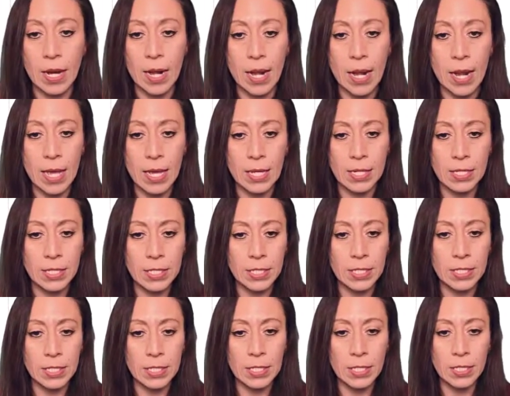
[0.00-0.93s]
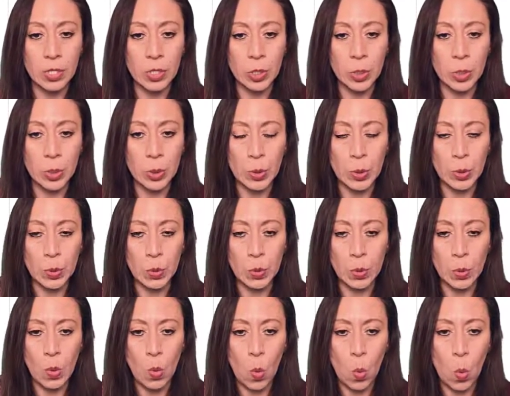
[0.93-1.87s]
Let's
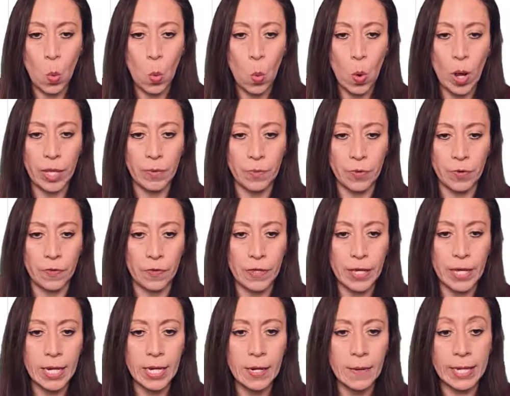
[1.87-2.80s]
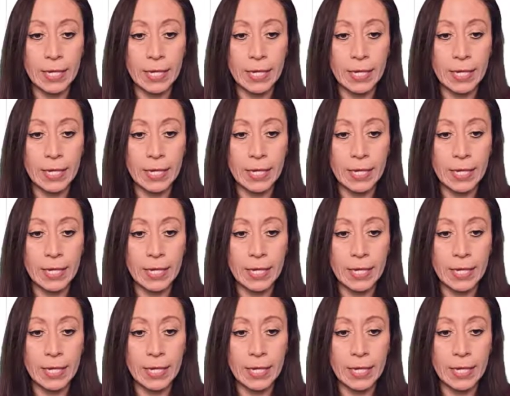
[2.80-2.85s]
do one more thing.